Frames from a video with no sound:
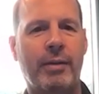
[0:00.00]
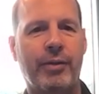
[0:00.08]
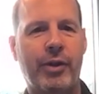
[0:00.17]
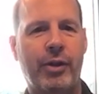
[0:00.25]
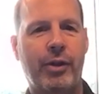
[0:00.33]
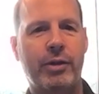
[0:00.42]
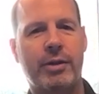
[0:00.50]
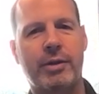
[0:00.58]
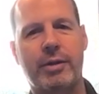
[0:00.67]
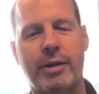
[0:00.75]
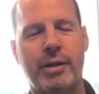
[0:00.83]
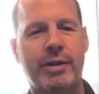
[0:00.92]
So
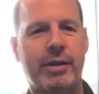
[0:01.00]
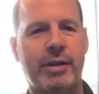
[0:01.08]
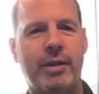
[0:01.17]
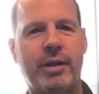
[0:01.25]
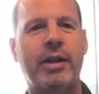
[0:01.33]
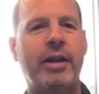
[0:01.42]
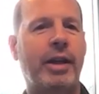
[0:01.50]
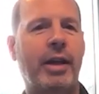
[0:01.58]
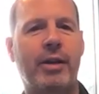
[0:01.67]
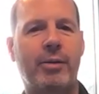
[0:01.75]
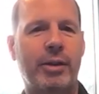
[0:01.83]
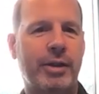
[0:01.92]
it's it's an
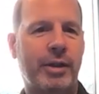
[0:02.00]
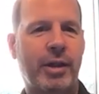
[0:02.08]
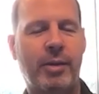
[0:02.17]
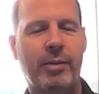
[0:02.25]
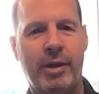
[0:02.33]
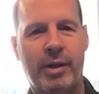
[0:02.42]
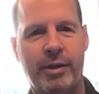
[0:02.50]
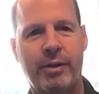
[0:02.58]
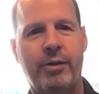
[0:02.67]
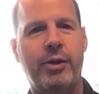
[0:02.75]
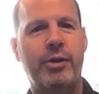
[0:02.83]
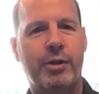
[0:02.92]
indicator what's to come on the
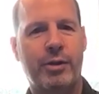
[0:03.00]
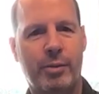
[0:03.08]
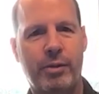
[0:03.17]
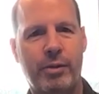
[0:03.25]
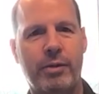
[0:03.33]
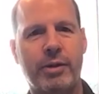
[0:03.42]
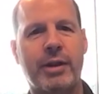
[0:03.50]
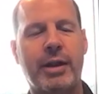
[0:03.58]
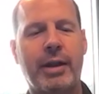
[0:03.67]
future approvals